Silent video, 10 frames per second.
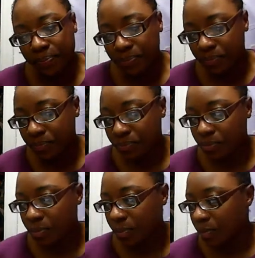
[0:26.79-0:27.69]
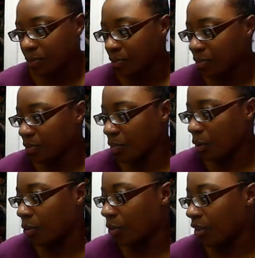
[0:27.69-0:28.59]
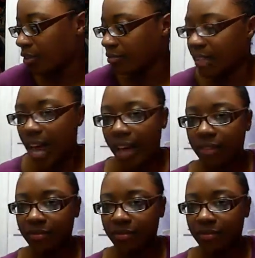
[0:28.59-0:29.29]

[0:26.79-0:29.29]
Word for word: Hot topic. On that.